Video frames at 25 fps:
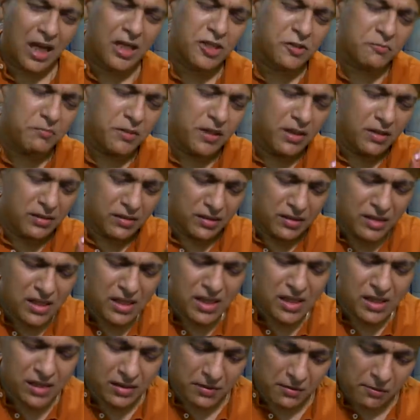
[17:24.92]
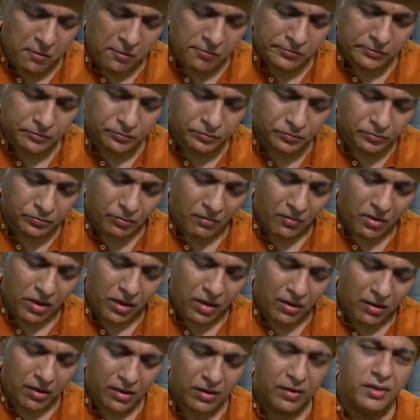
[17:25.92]
has been the
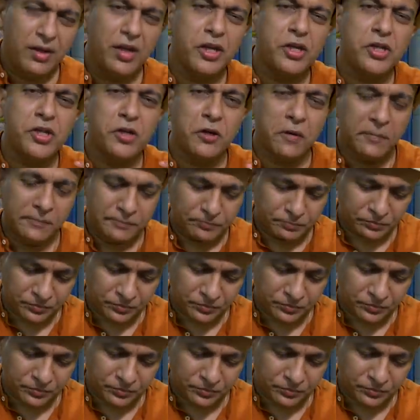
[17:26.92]
dish